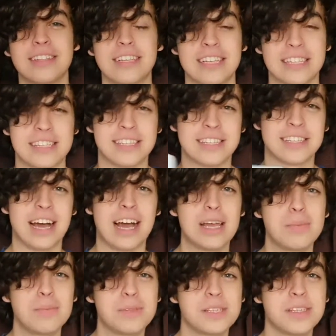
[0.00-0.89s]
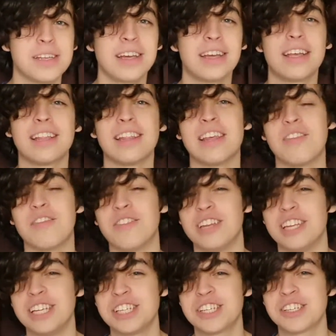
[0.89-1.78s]
its types,
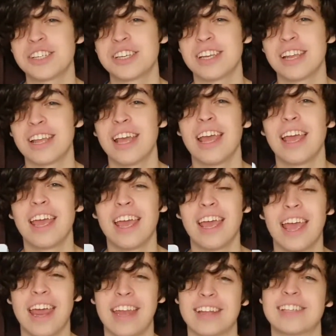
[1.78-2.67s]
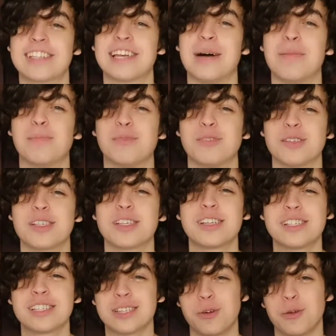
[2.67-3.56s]
definition, and examples,
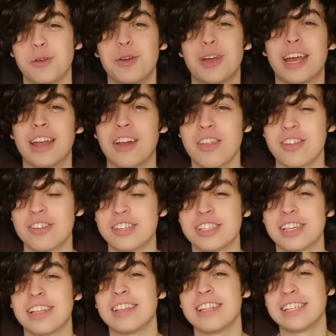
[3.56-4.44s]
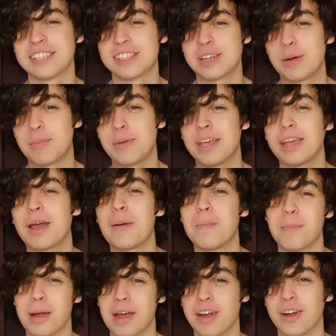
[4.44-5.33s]
so you can understand this topic
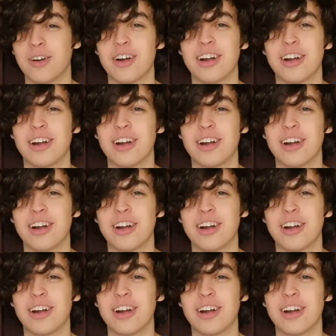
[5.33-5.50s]
better.